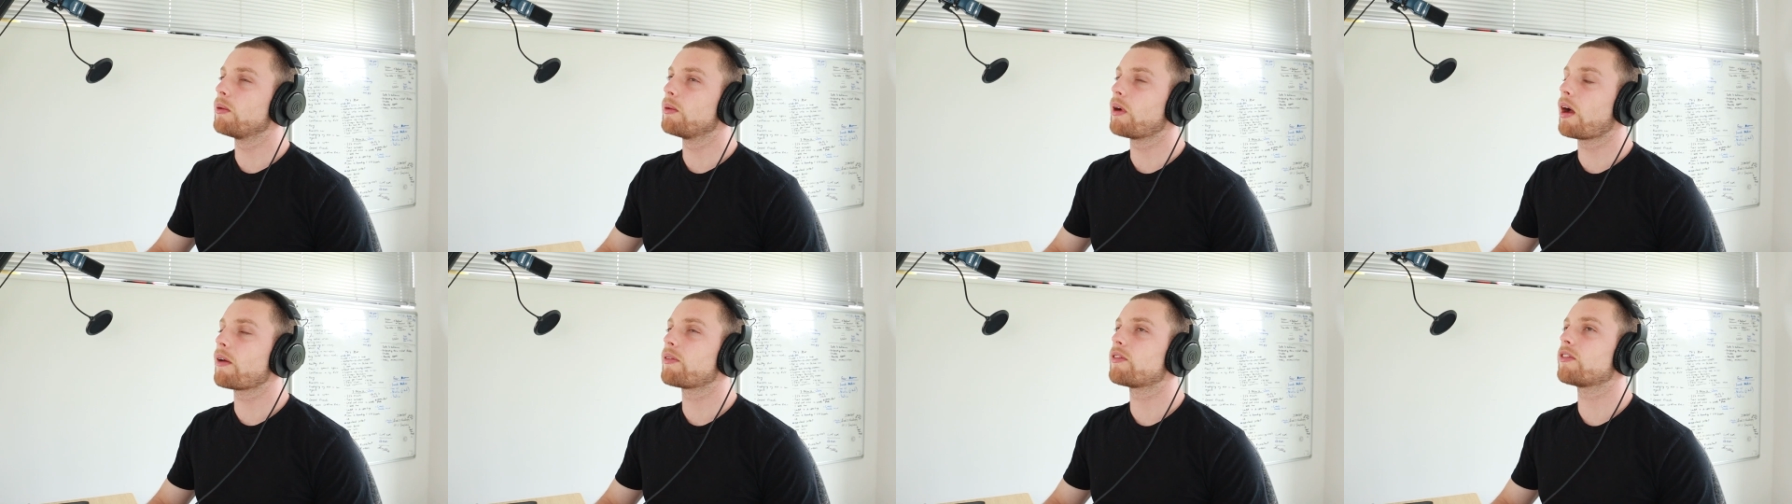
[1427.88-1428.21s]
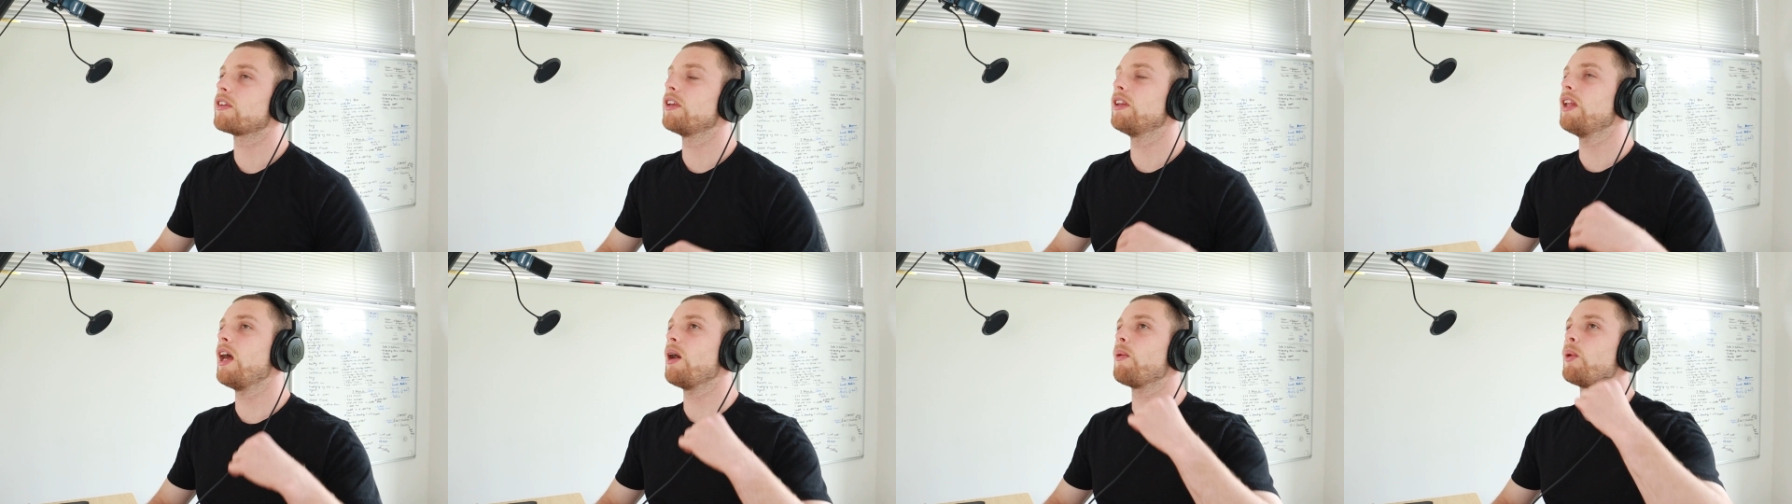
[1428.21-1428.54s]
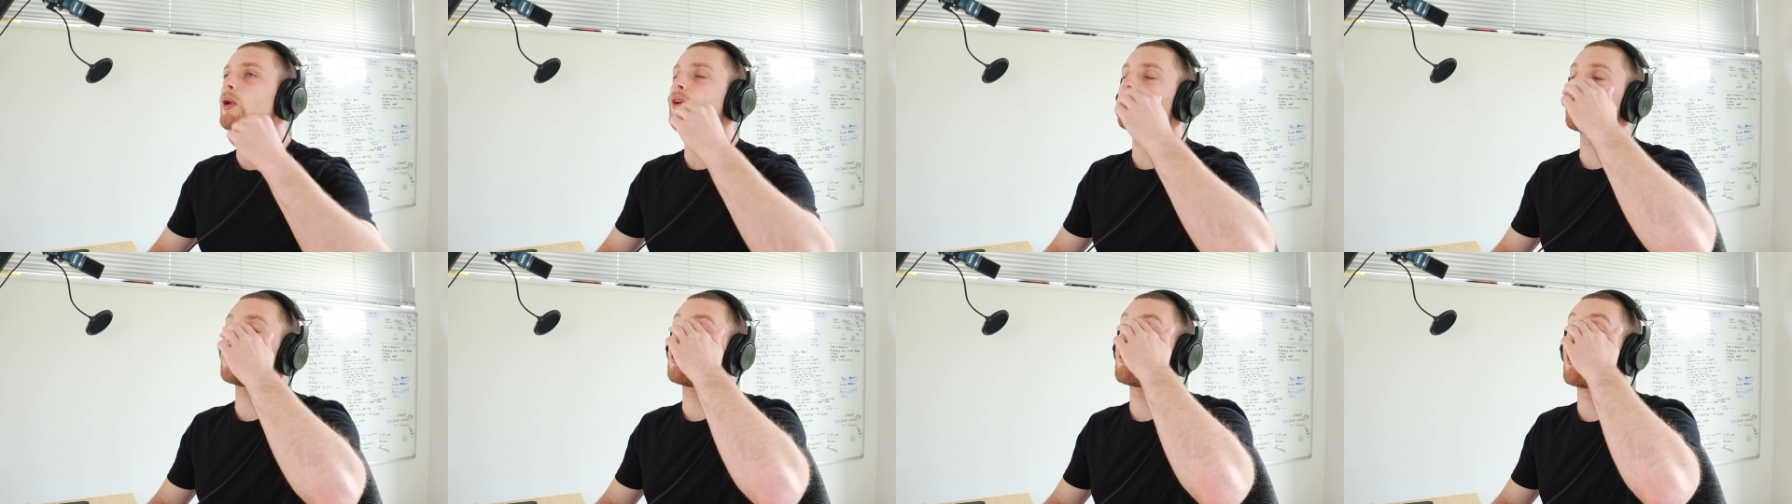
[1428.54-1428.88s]
I've seen that
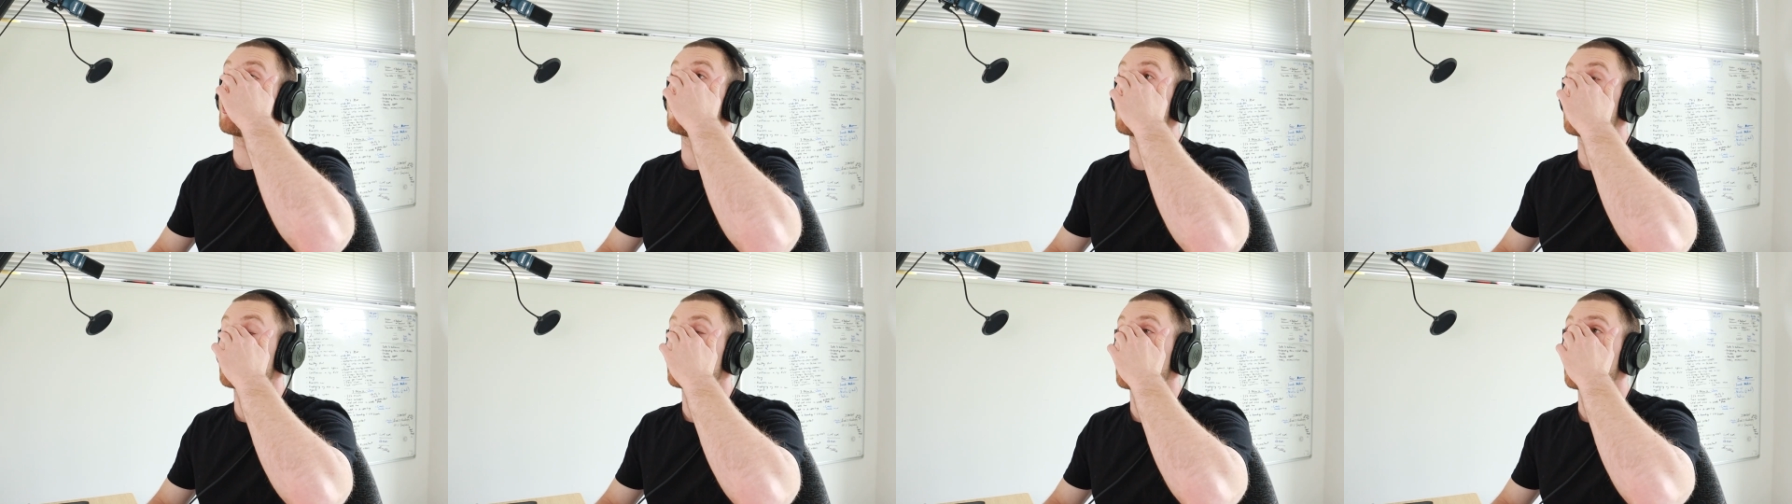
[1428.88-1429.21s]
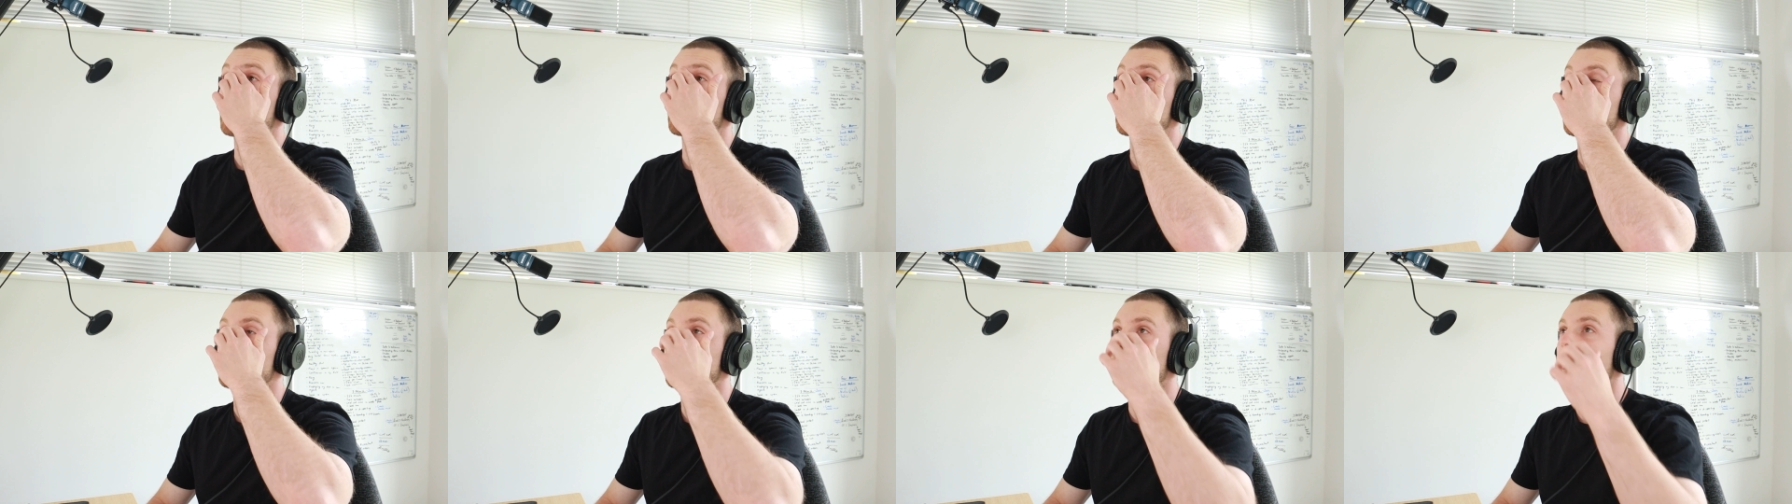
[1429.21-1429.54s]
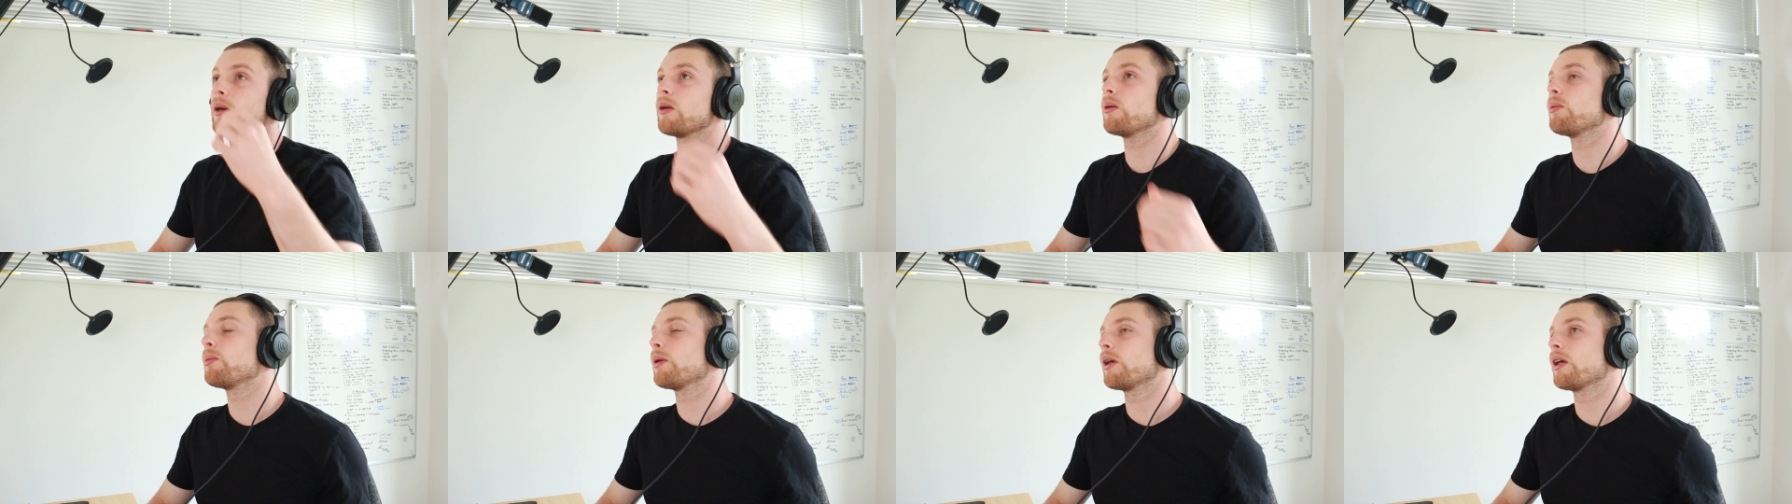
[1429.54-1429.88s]
work really well with another
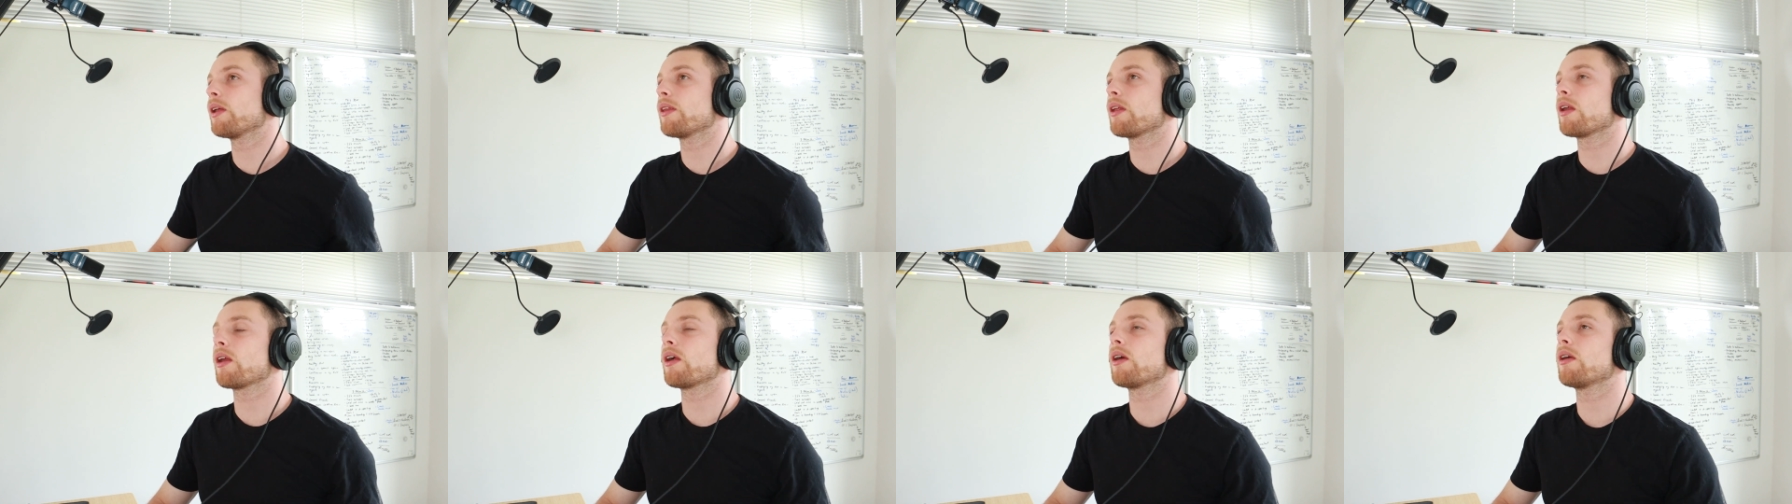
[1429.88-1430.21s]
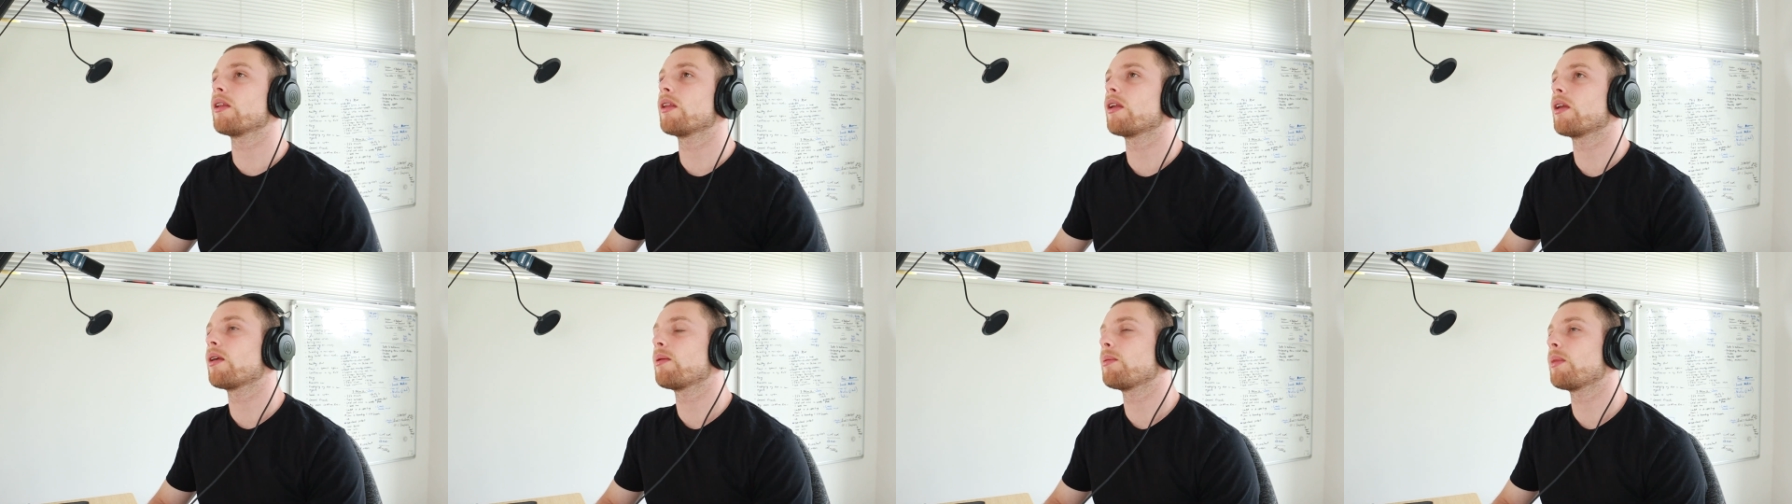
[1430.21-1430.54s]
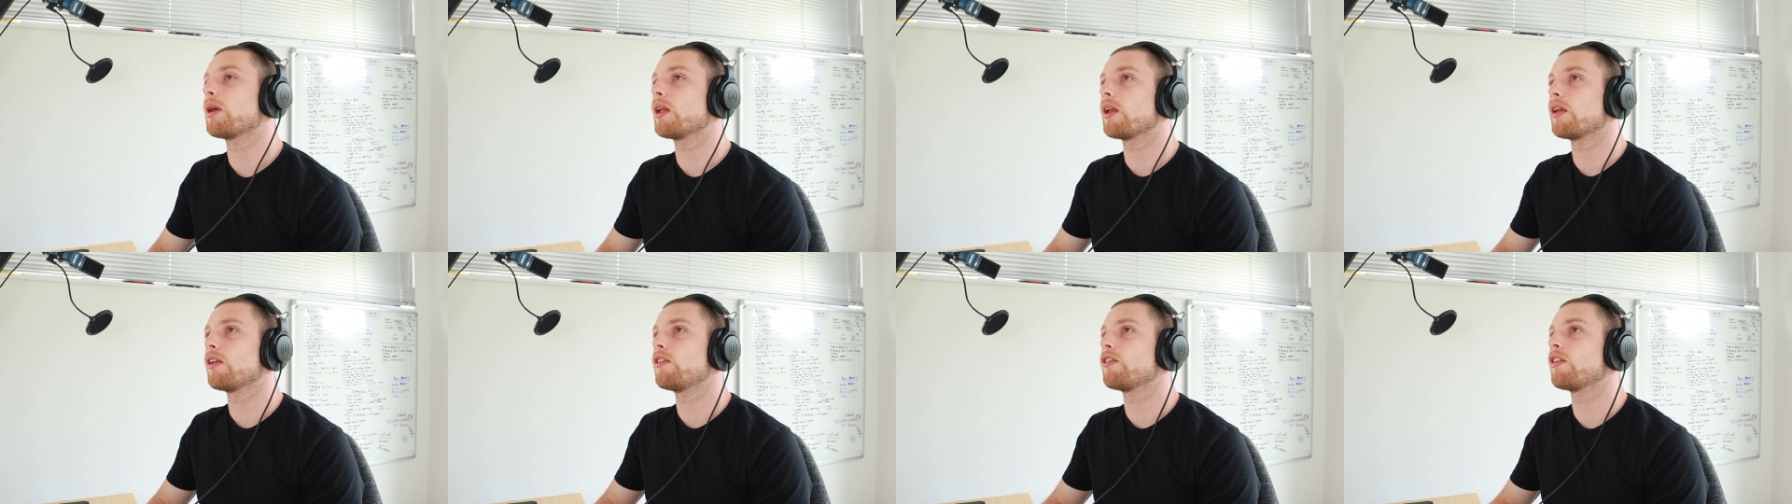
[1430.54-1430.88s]
apparel brand that I
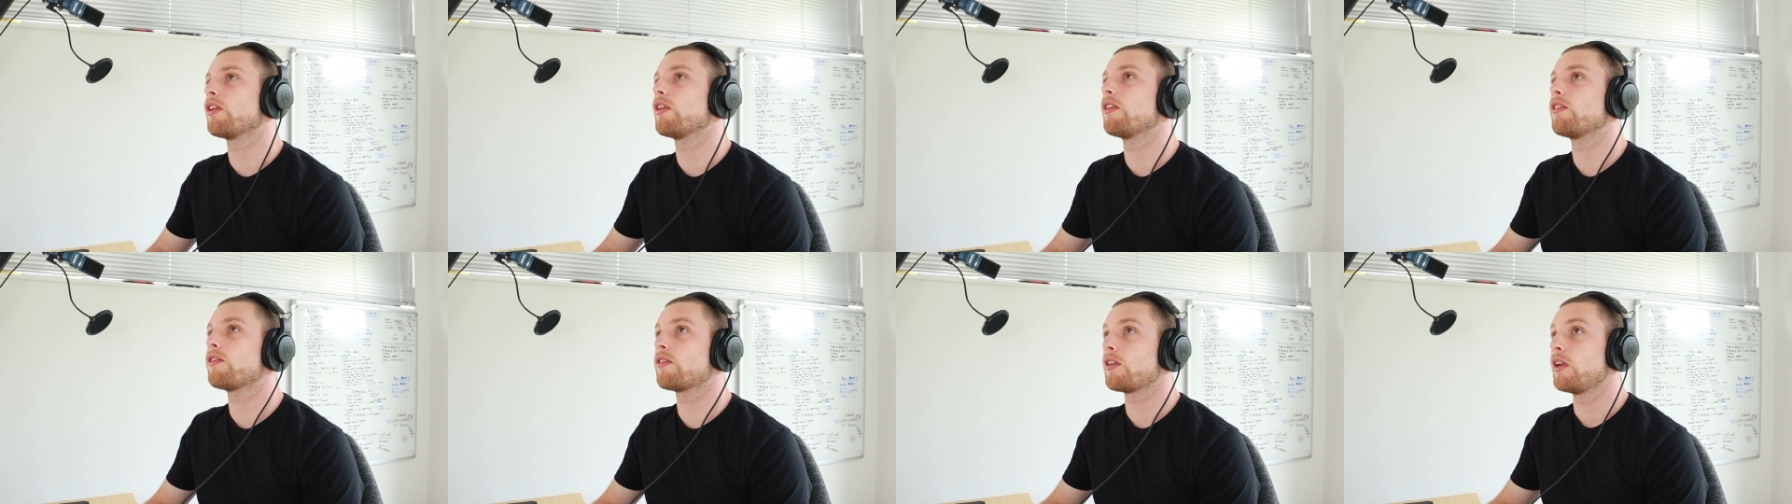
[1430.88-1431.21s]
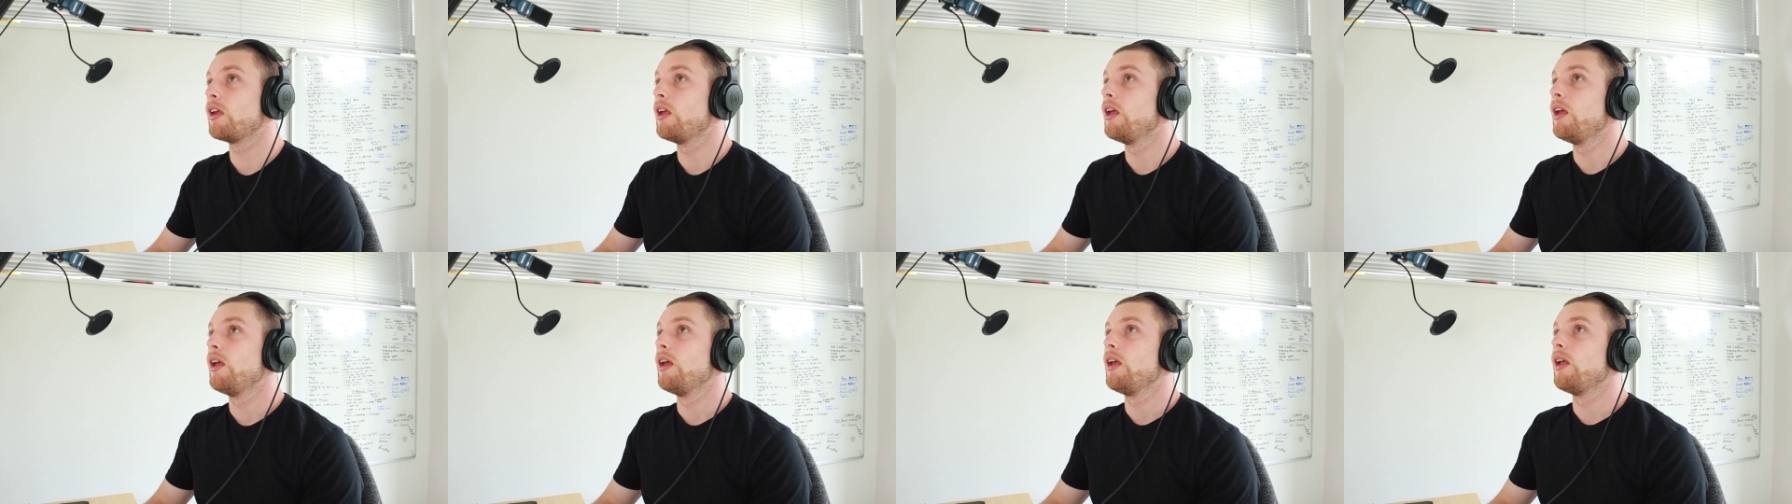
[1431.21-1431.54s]
manage, and it's